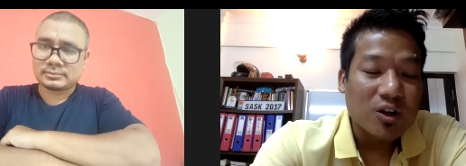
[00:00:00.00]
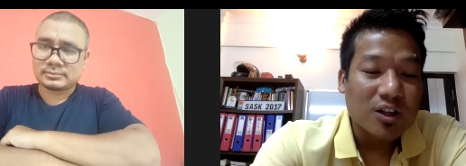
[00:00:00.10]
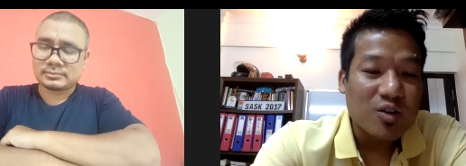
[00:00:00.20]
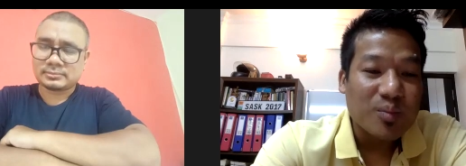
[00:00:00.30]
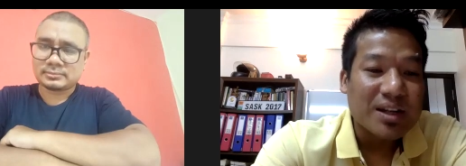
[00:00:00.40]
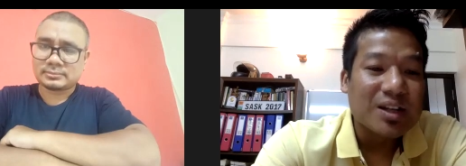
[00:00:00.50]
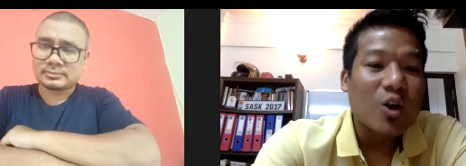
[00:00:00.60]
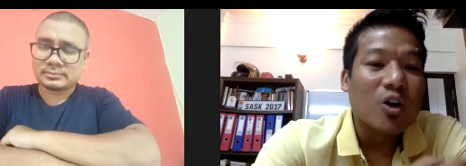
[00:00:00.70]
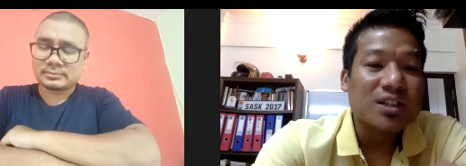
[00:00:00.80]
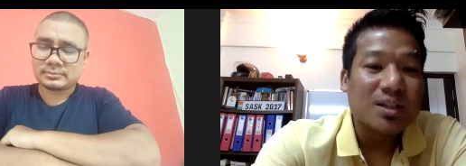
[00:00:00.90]
Speaker 1: lockdown but in
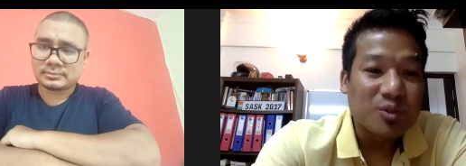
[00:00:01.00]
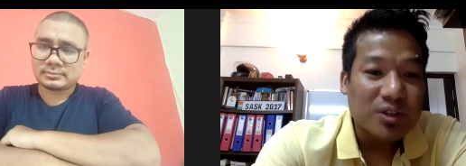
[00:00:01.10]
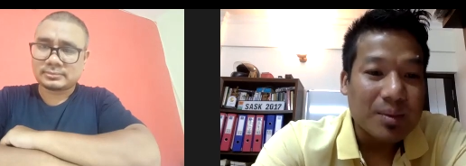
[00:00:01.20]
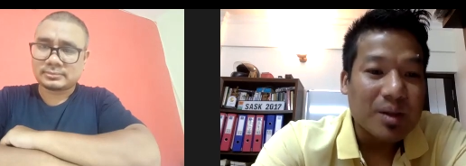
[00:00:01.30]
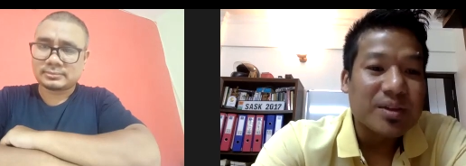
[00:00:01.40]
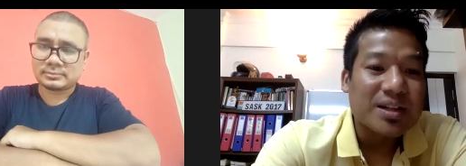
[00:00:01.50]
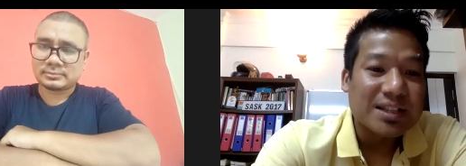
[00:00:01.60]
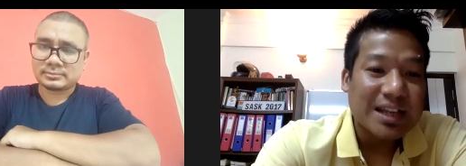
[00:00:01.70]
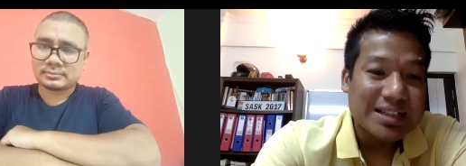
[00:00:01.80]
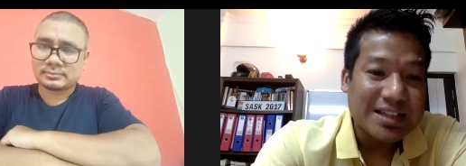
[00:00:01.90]
long term to develop
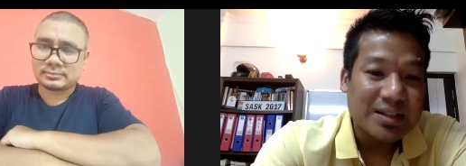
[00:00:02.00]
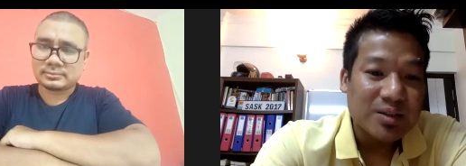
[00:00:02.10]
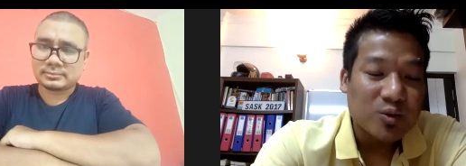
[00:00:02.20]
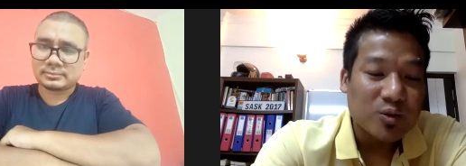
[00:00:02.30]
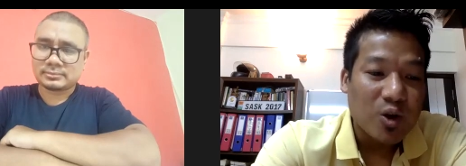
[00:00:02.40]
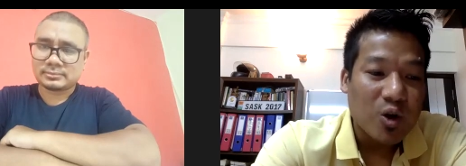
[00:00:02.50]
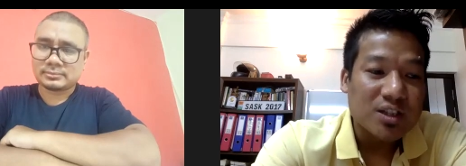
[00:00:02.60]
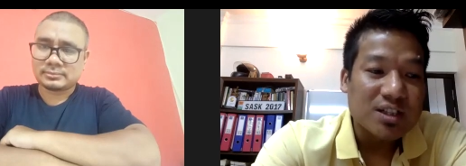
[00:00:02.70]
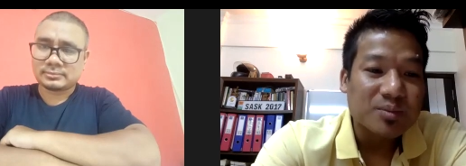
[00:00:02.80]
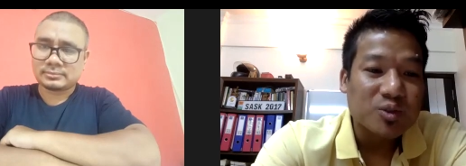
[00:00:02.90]
their skills and to
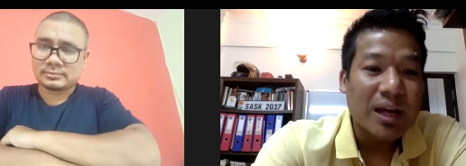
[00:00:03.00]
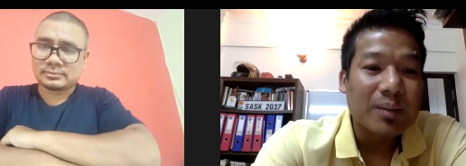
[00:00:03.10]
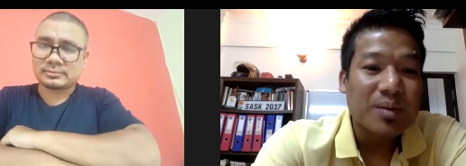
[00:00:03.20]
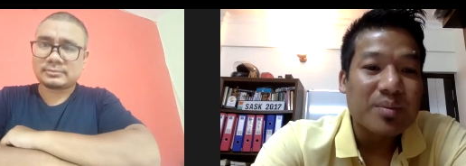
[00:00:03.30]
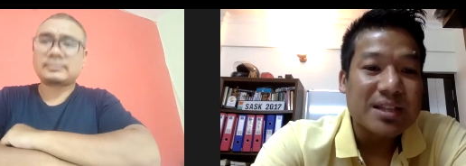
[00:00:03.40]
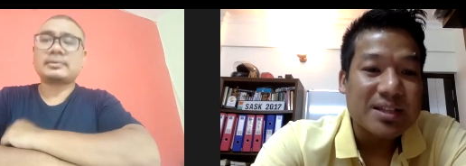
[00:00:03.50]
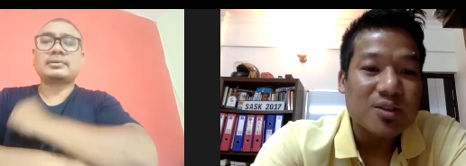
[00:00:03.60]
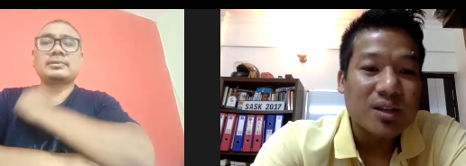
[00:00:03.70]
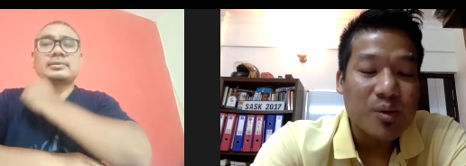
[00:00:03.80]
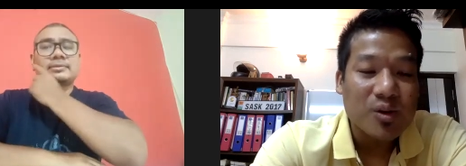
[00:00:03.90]
long term to help
Speaker 2: the Mising
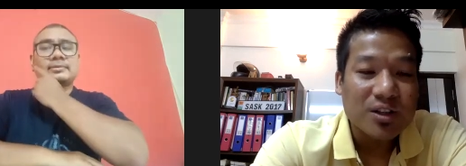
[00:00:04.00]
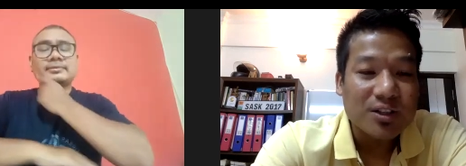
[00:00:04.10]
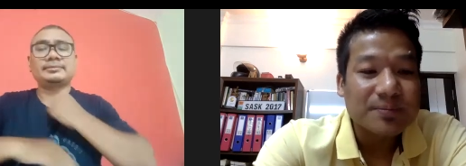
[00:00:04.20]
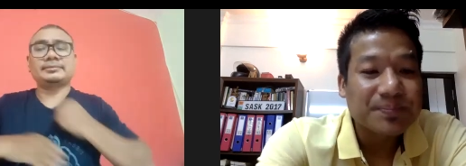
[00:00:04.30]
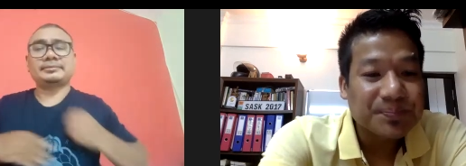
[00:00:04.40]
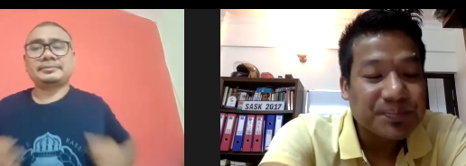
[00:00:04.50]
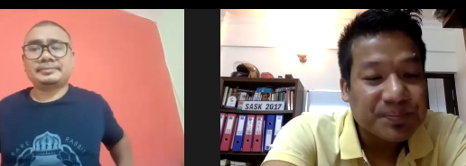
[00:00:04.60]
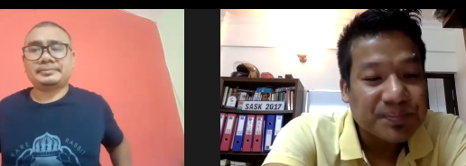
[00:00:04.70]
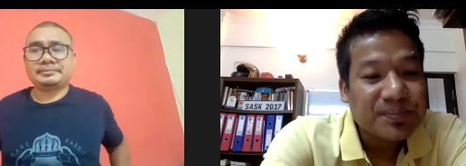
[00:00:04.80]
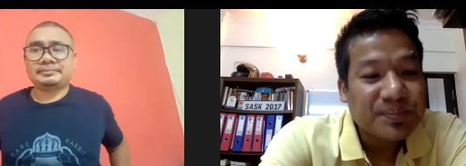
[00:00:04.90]
community
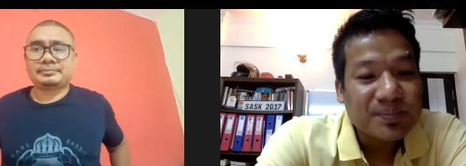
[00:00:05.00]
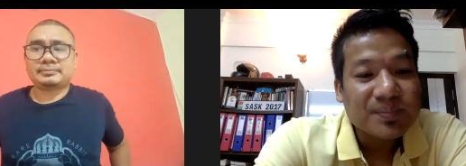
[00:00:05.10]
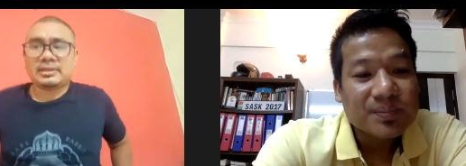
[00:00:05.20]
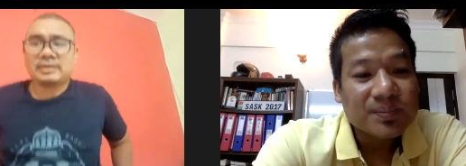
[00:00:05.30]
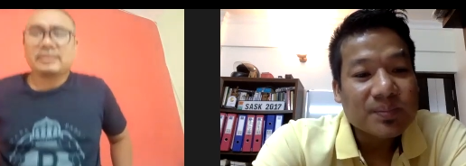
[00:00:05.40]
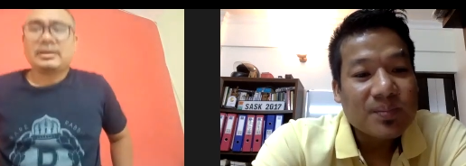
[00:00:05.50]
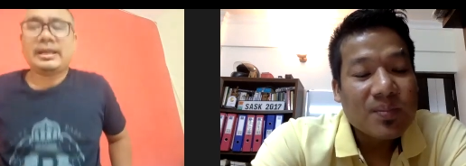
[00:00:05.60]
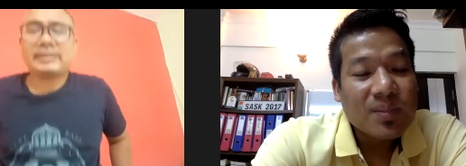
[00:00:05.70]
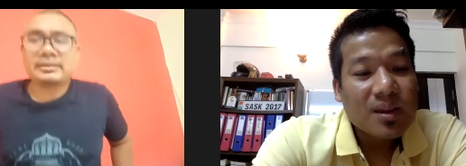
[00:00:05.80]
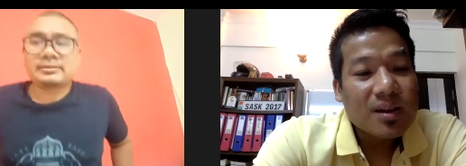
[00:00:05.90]
i
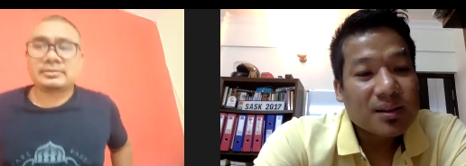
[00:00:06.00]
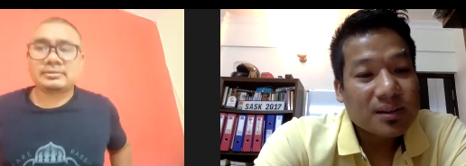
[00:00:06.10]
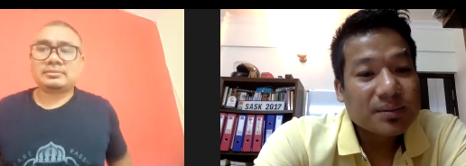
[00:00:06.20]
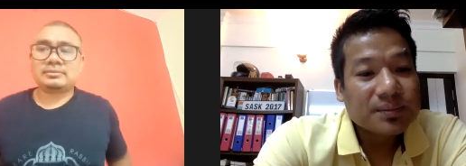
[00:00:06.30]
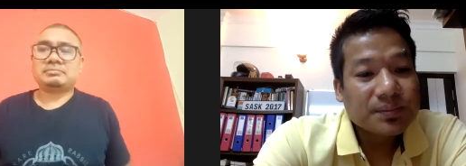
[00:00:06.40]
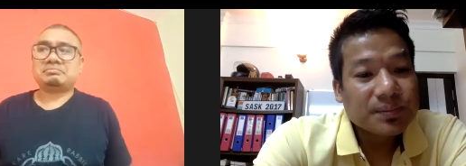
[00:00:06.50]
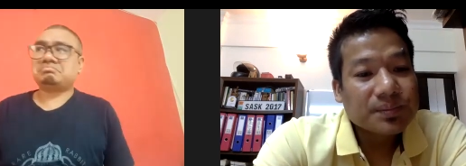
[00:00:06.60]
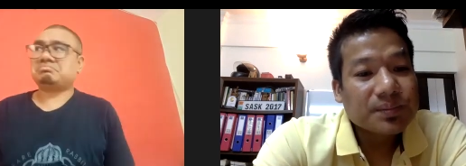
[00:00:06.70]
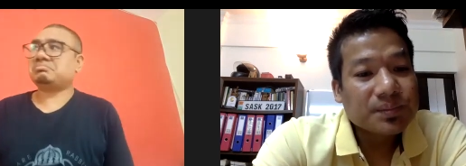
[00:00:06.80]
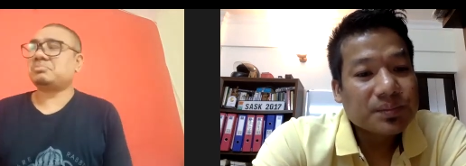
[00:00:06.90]
think uh,
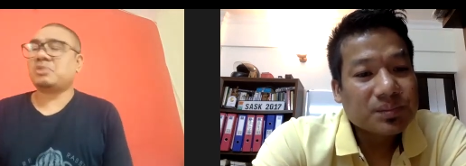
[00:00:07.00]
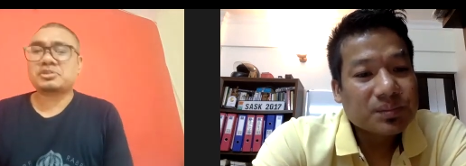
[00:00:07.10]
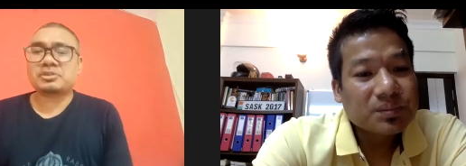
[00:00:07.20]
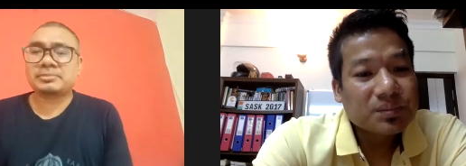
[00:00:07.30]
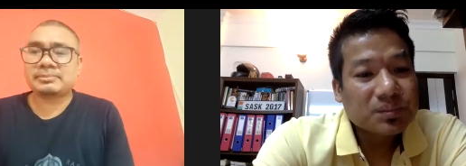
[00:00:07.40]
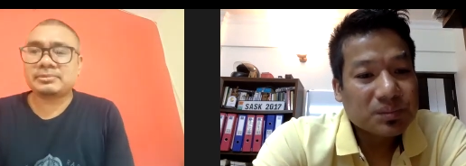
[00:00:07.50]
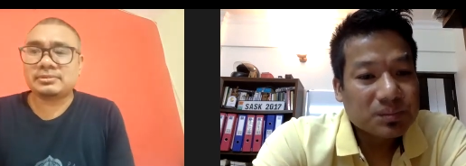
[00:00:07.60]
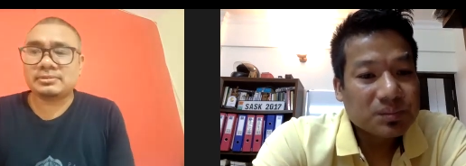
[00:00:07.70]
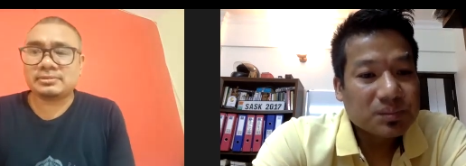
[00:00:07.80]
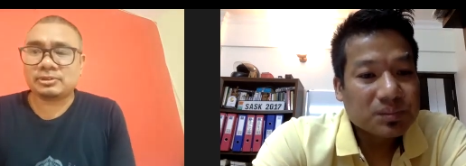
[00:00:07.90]
most of them
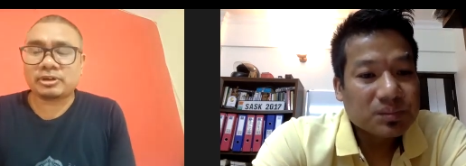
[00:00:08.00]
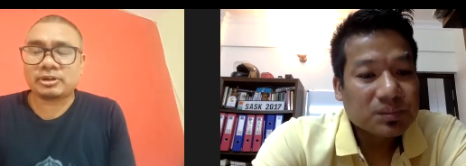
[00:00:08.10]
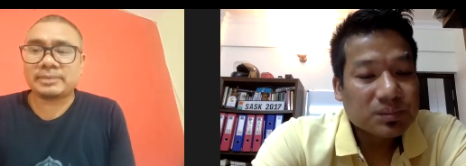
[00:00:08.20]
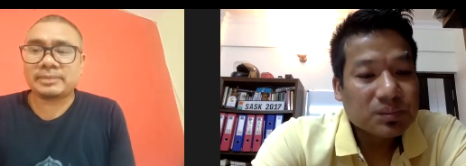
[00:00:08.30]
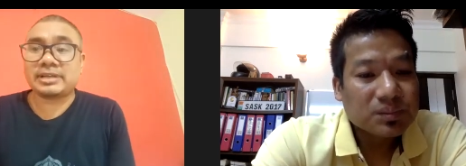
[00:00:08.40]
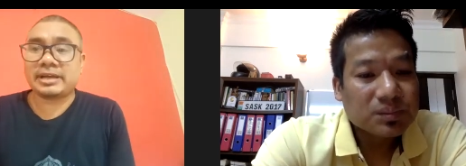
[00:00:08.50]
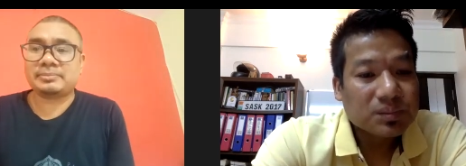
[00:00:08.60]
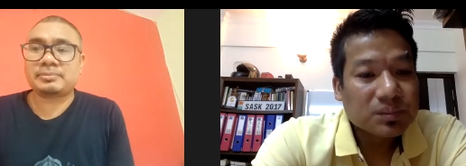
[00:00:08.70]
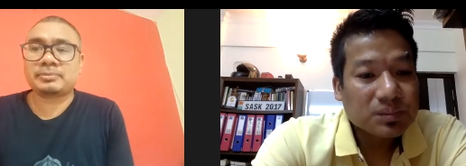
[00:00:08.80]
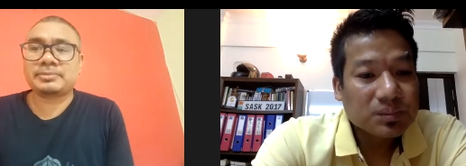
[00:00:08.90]
don't have
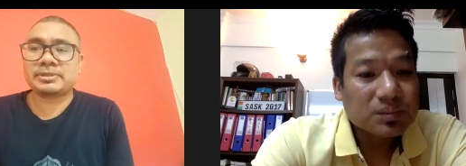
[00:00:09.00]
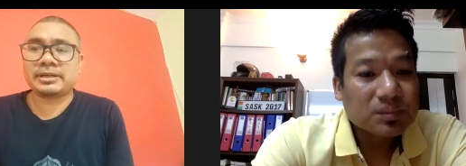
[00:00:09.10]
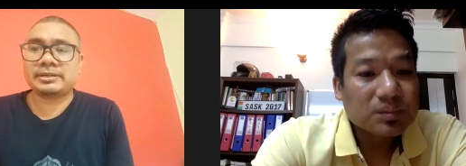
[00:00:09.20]
guide proper guide